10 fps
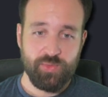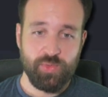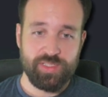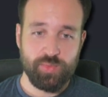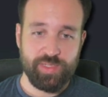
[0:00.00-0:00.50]

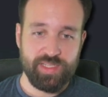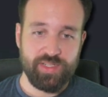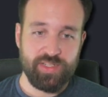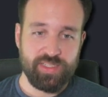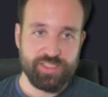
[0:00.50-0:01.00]
once we
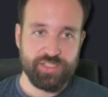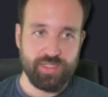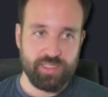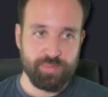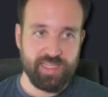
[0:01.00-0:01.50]
call
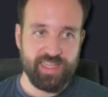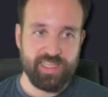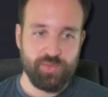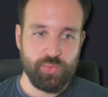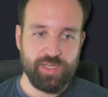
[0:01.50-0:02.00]
toggle
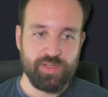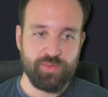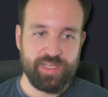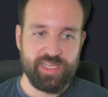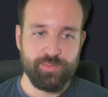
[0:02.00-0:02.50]
player, we
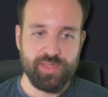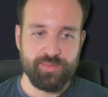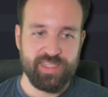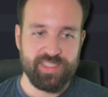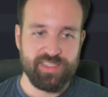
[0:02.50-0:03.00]
already
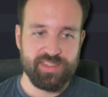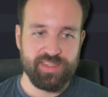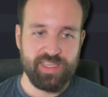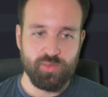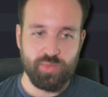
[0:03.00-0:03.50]

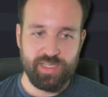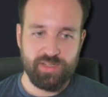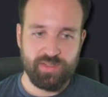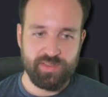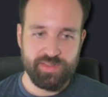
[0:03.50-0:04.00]
implemented that we
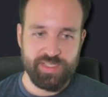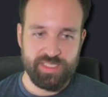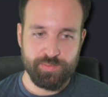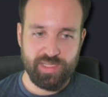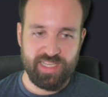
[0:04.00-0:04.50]
call
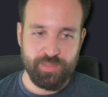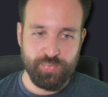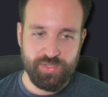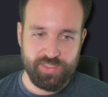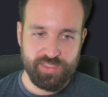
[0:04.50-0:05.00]
this player
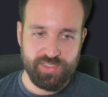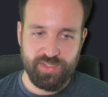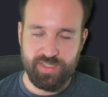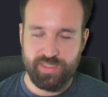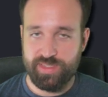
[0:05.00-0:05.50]
pause
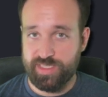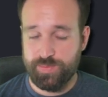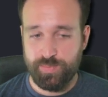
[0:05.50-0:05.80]
or this